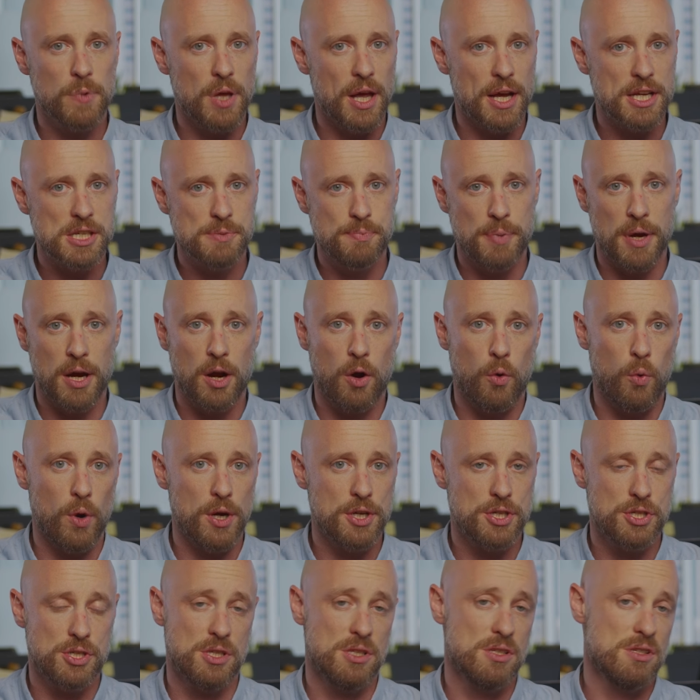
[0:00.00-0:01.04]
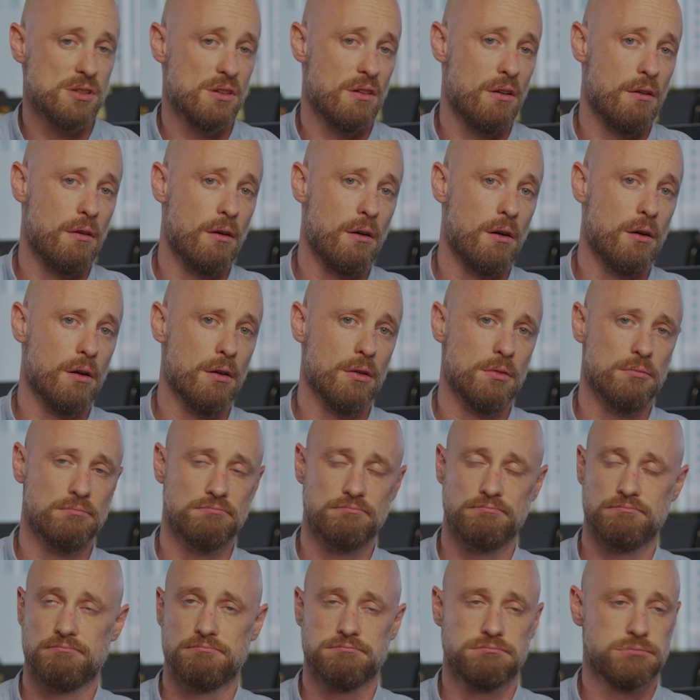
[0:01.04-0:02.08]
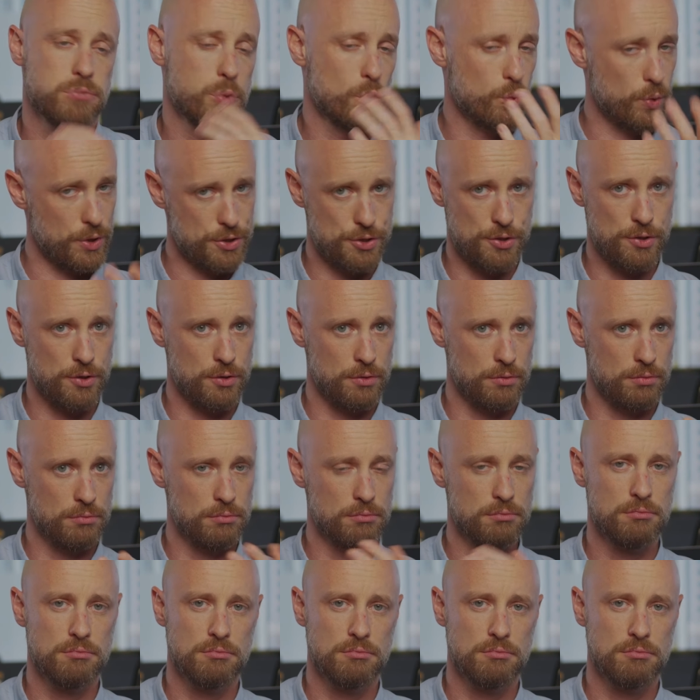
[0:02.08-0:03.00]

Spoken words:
Expect questions on what you do,